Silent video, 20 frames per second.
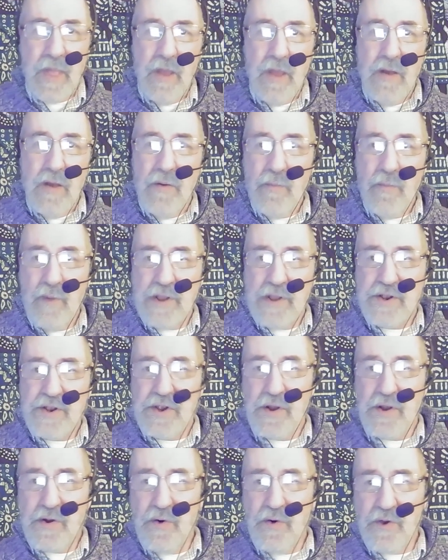which,
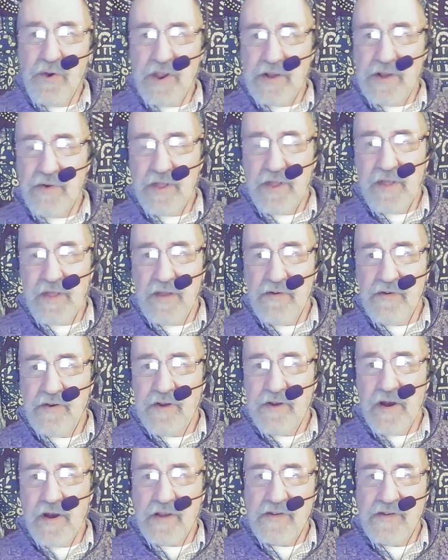according to its
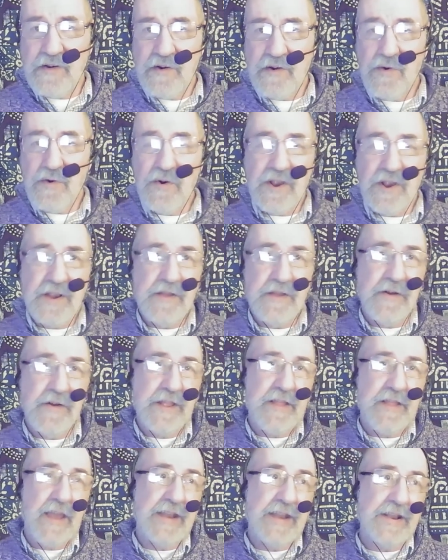introduction, according to
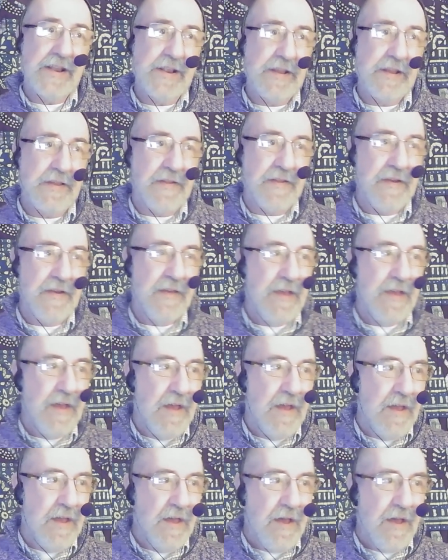its editors,
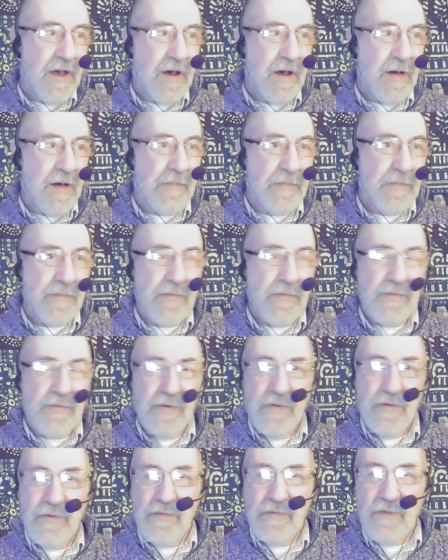
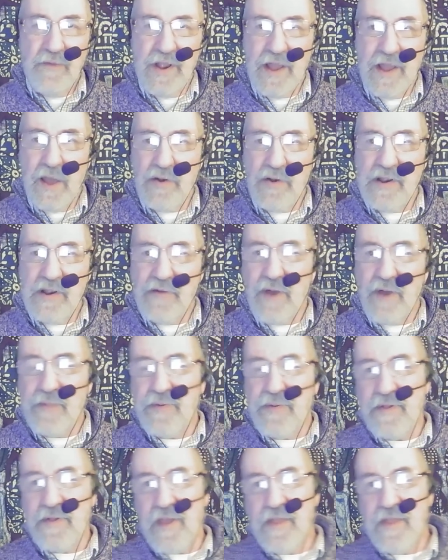really only
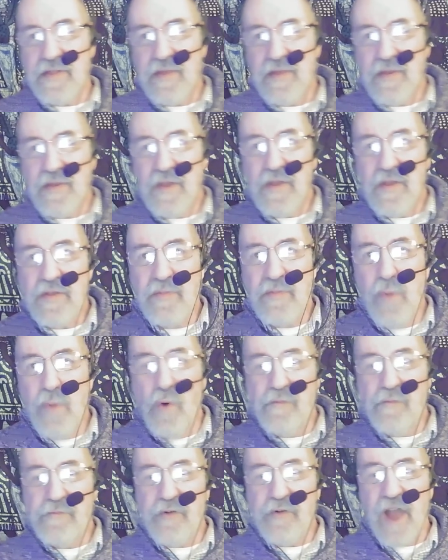represents a small
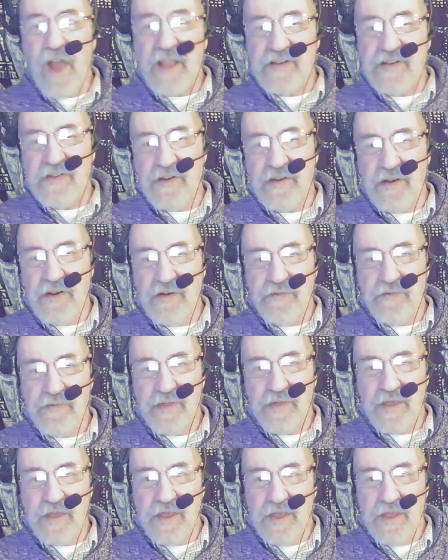fraction of the